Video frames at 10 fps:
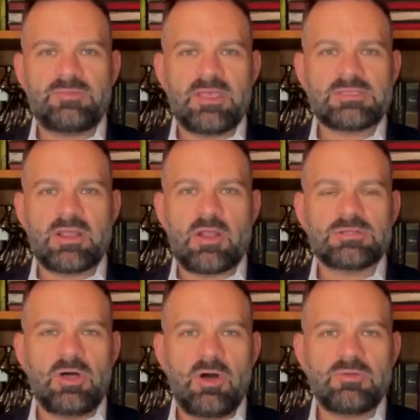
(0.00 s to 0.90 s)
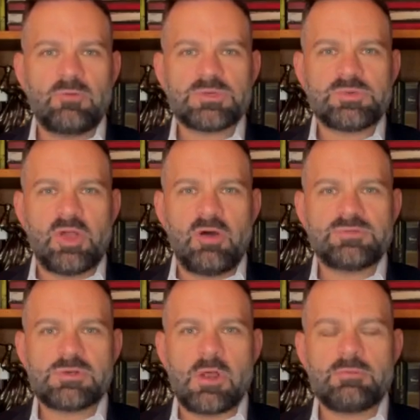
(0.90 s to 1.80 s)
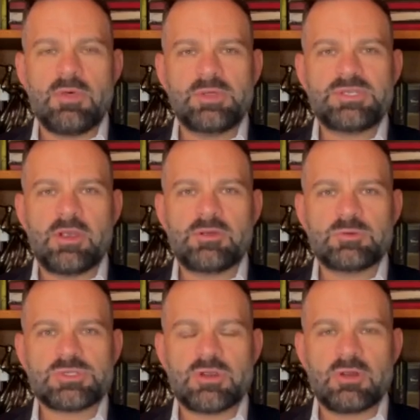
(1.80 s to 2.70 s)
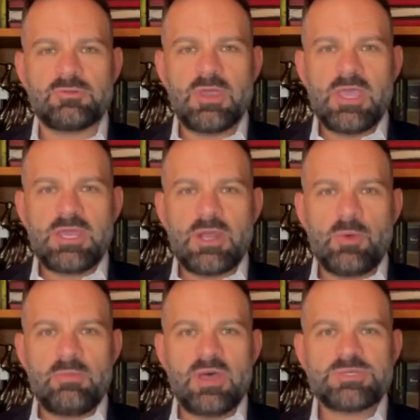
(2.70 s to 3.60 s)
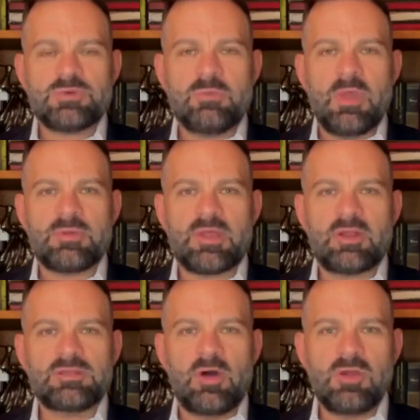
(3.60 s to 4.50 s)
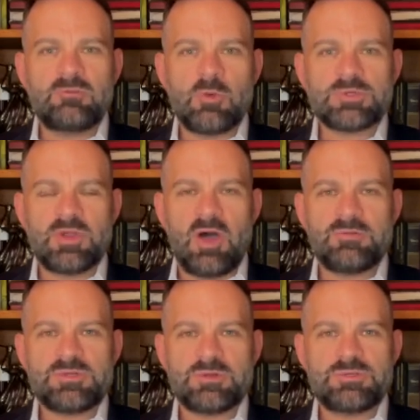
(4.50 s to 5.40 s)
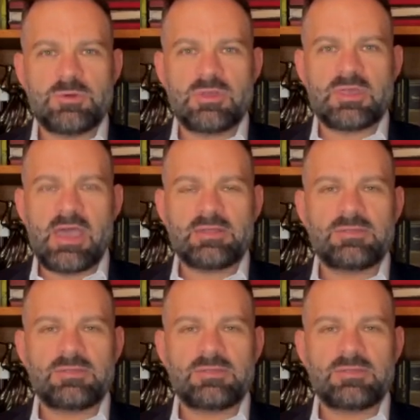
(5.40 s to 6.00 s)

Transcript: things like our law enforcement officer, our military who served you know, we must remember that our law enforcement officer doing that,